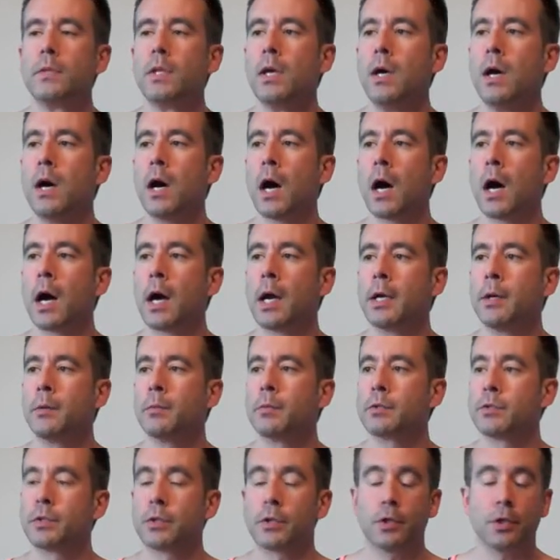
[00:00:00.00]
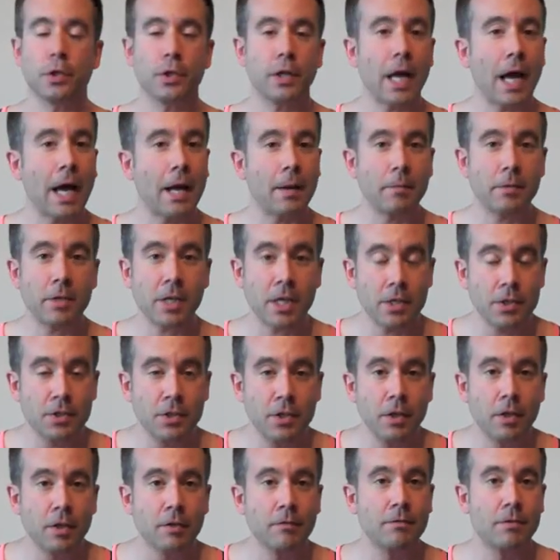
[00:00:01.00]
Uh, it was a good
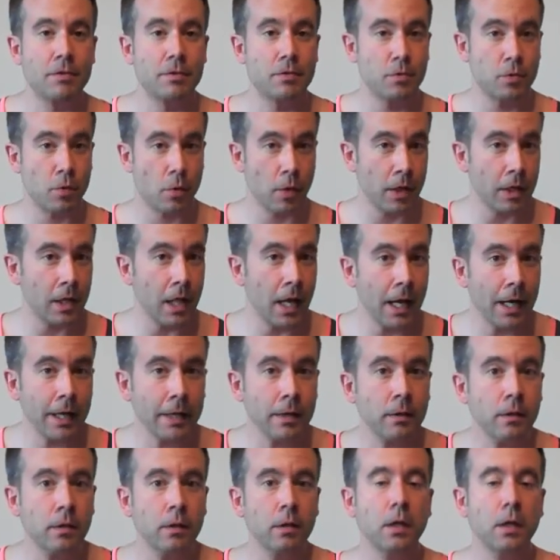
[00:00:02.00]
adaptation of the storyline.